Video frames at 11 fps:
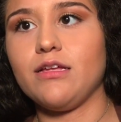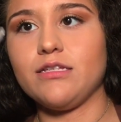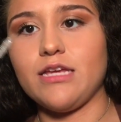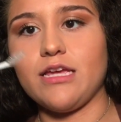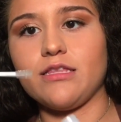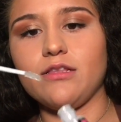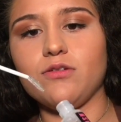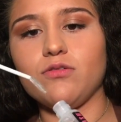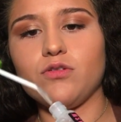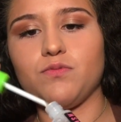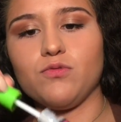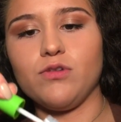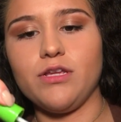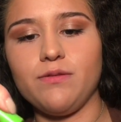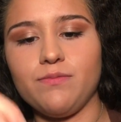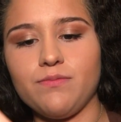take the little
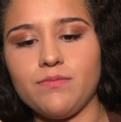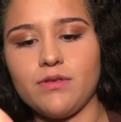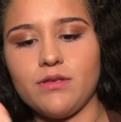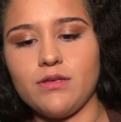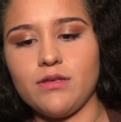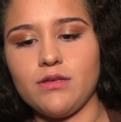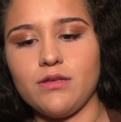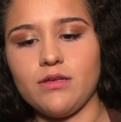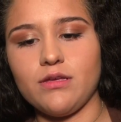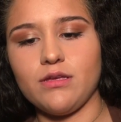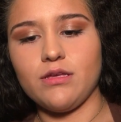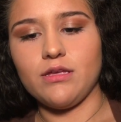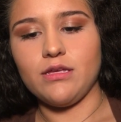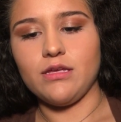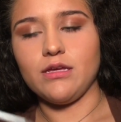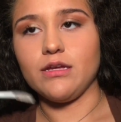spoolie
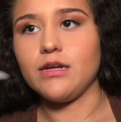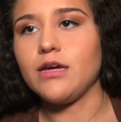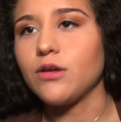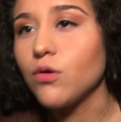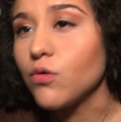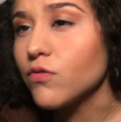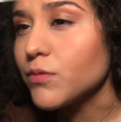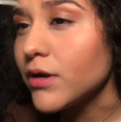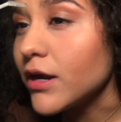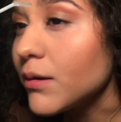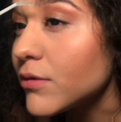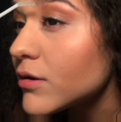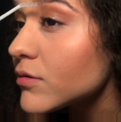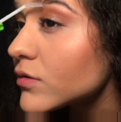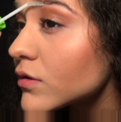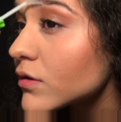and I go over my eyebrows,